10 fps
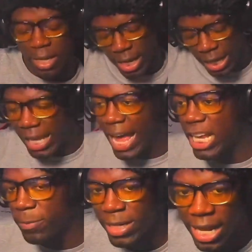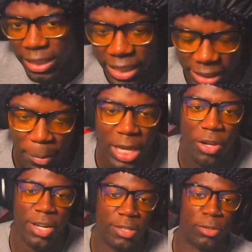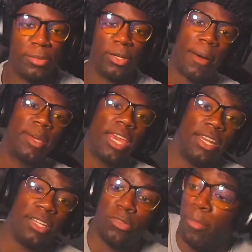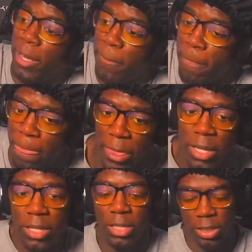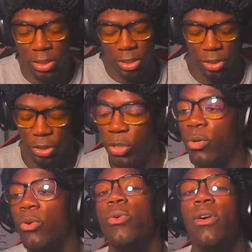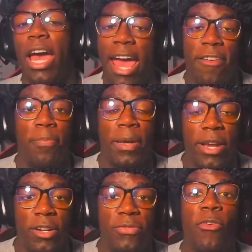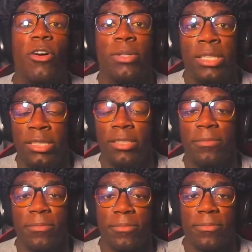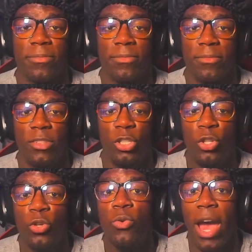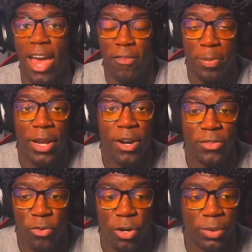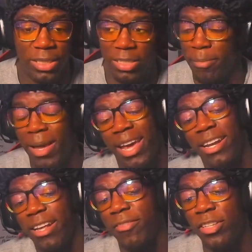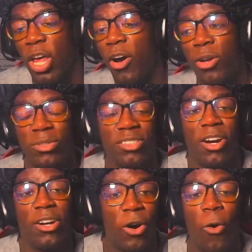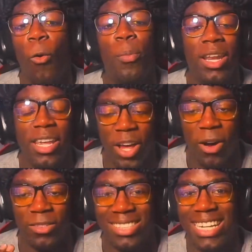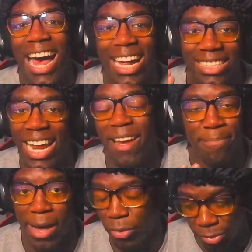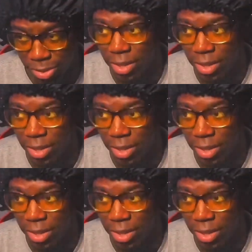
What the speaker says: And last but not least, I'm gonna give you this one, bro. I'm gonna give you this one, man. You have peers for a reason. You have peers for a reason. Man, if y'all don't start opening y'all's goddamn mouth